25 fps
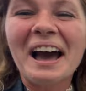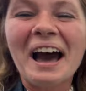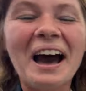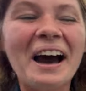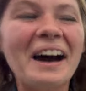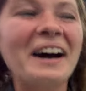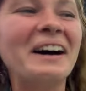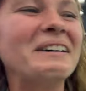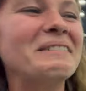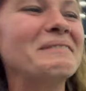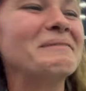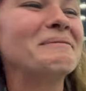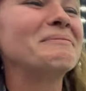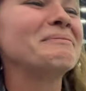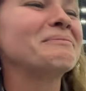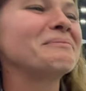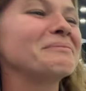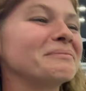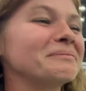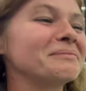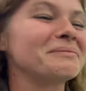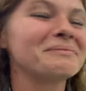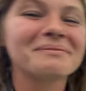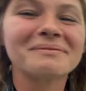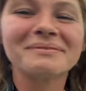Um,
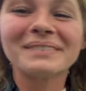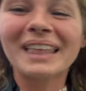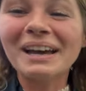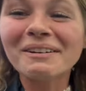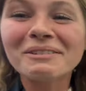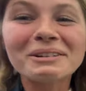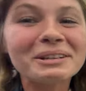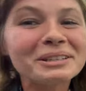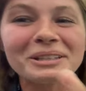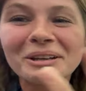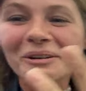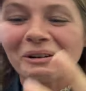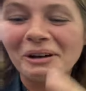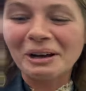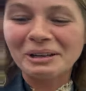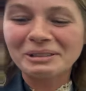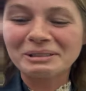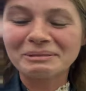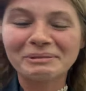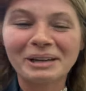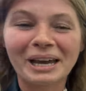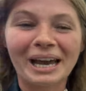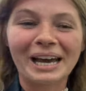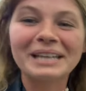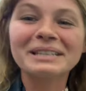that was so
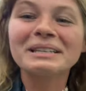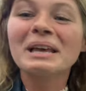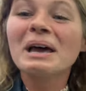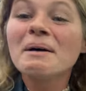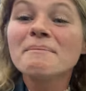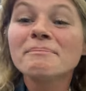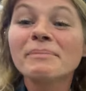awesome, guys.